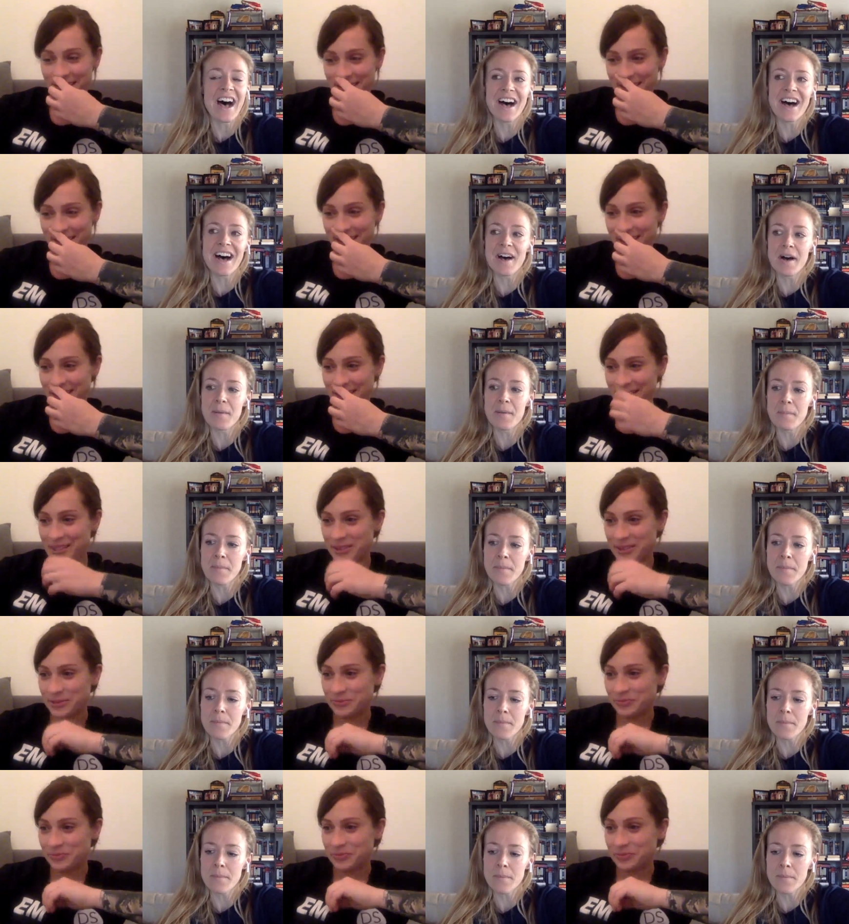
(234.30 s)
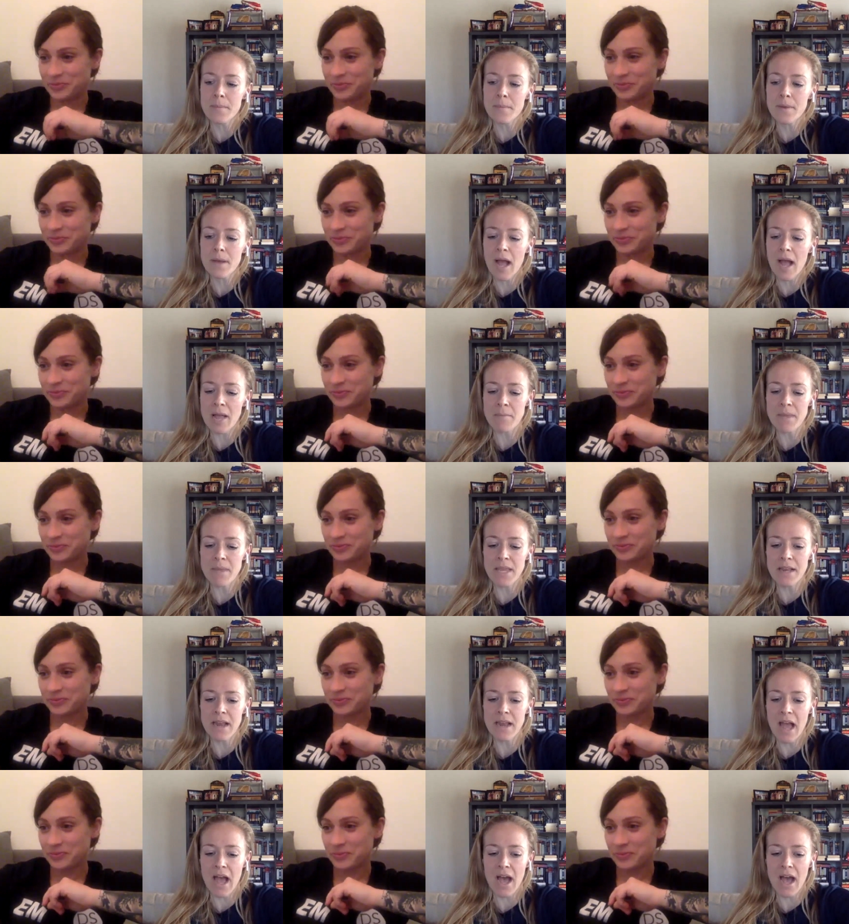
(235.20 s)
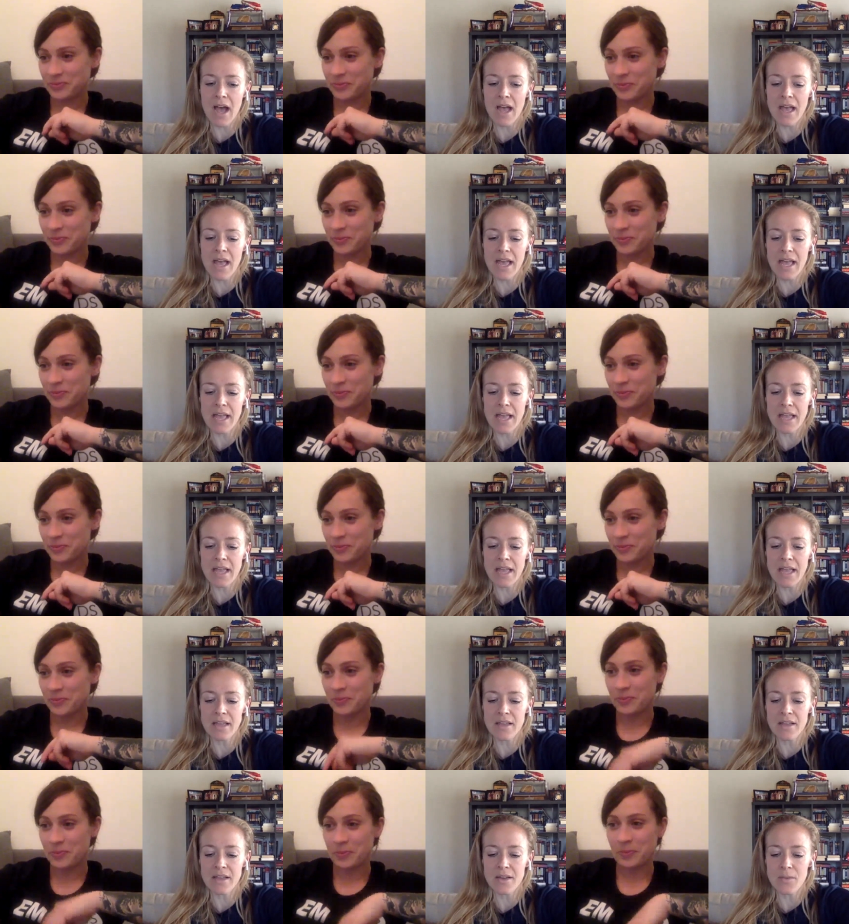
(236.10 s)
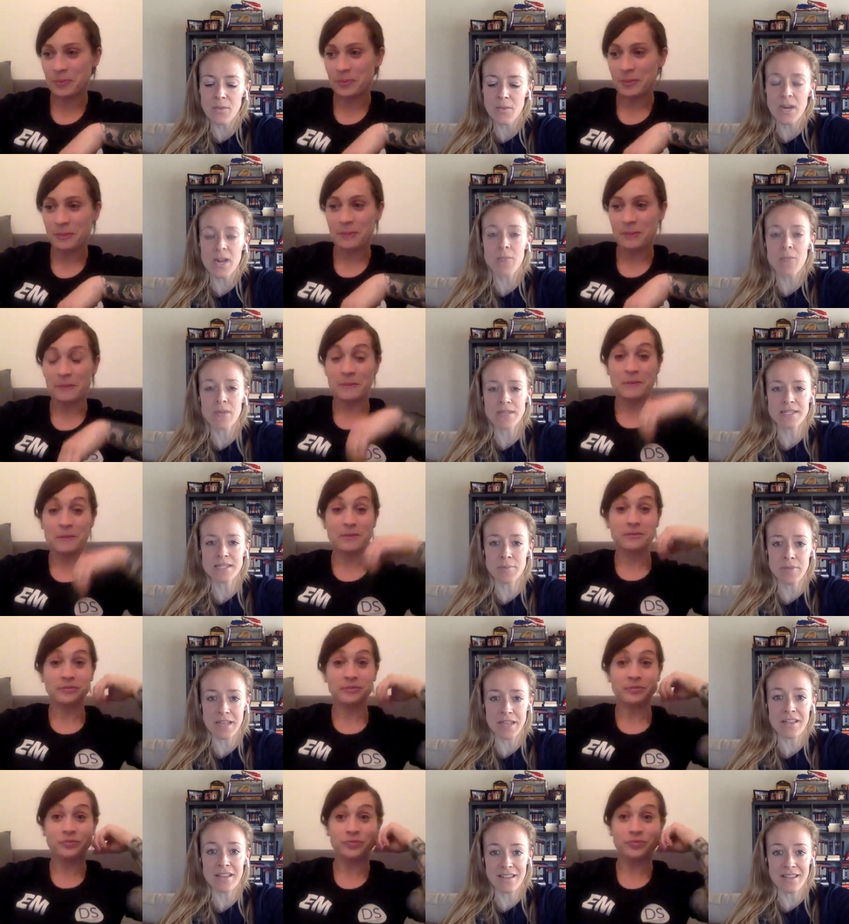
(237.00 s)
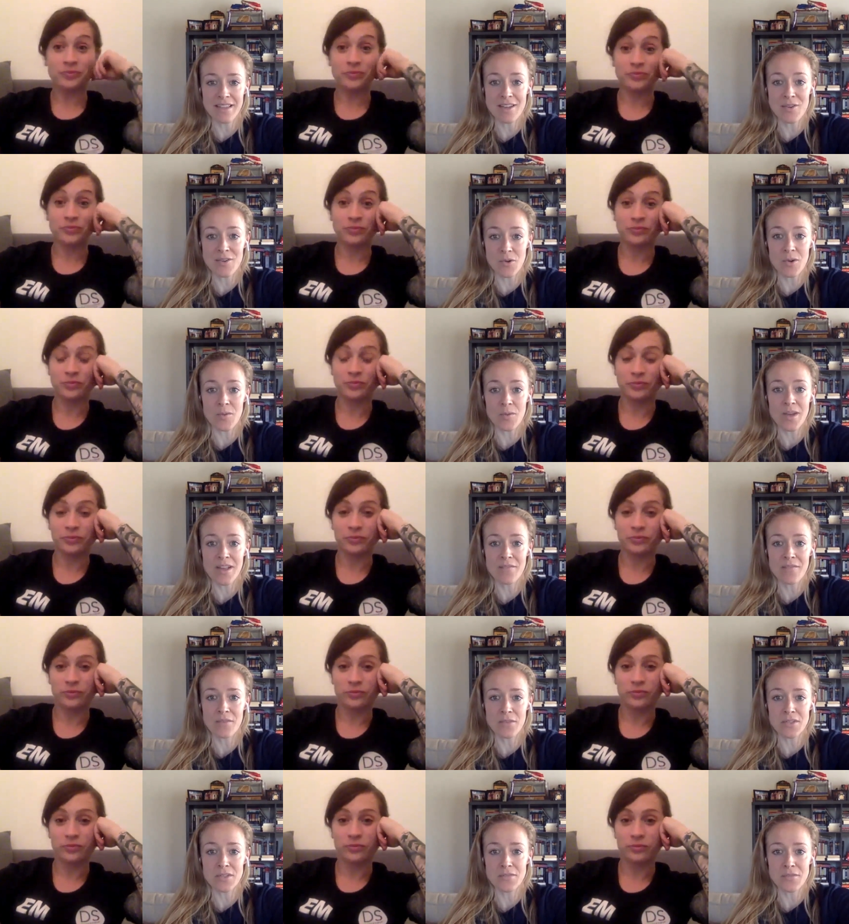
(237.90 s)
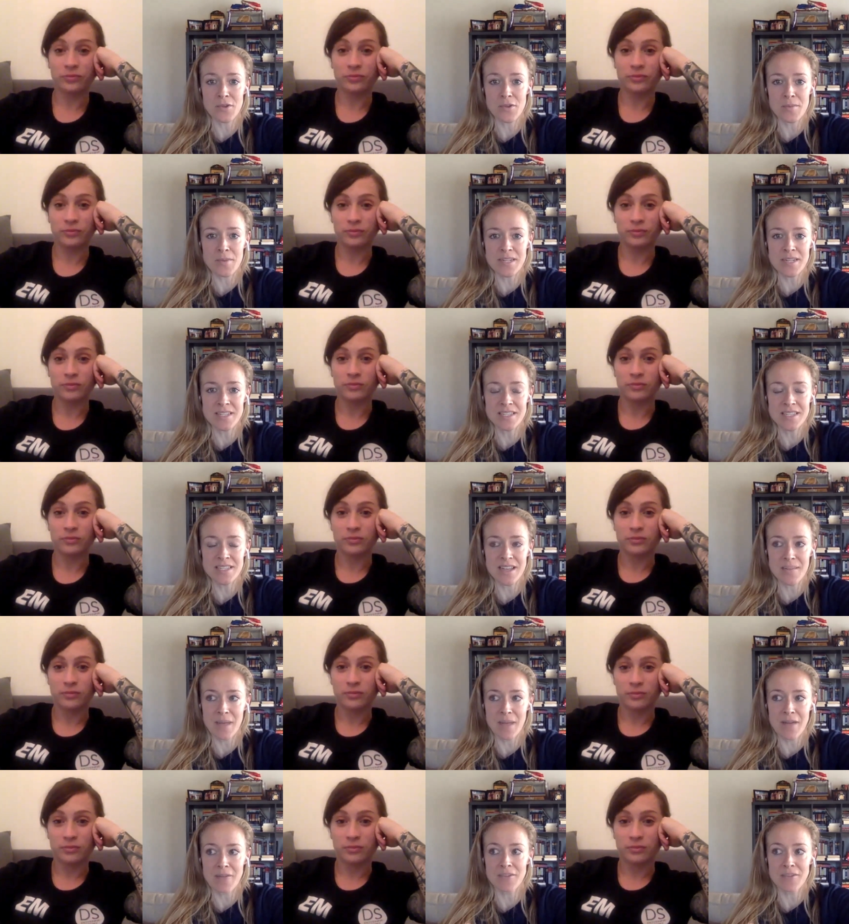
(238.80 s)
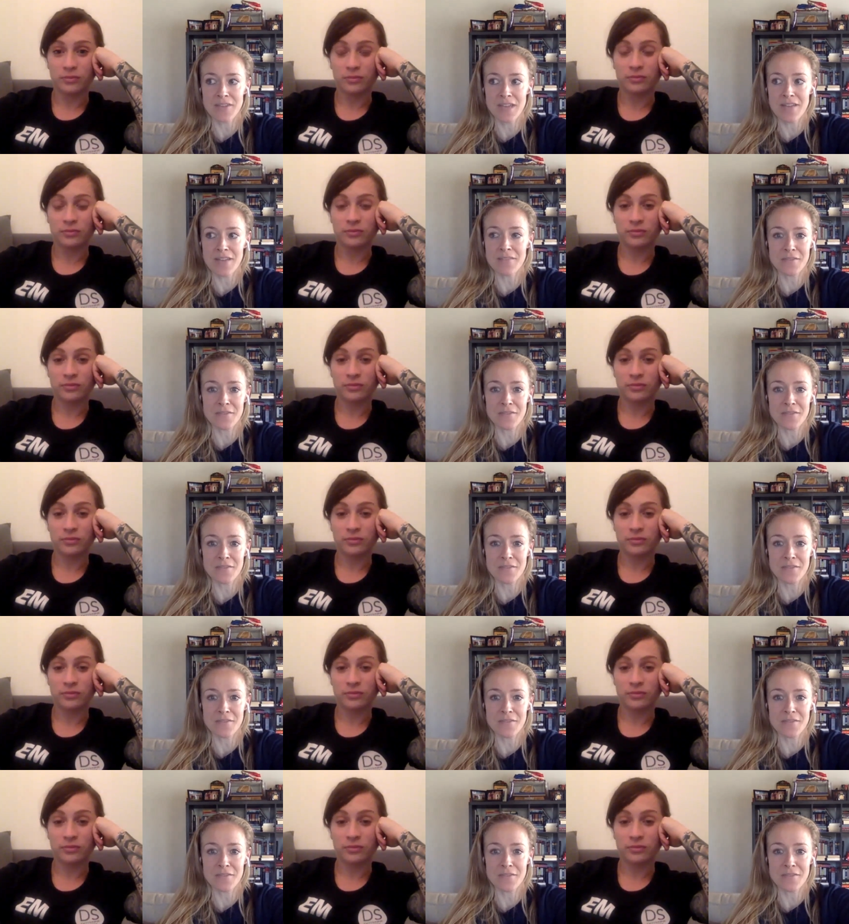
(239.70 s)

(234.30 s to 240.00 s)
Speaker 1: um, I mean, I when I went to play in Norway for those four months um, after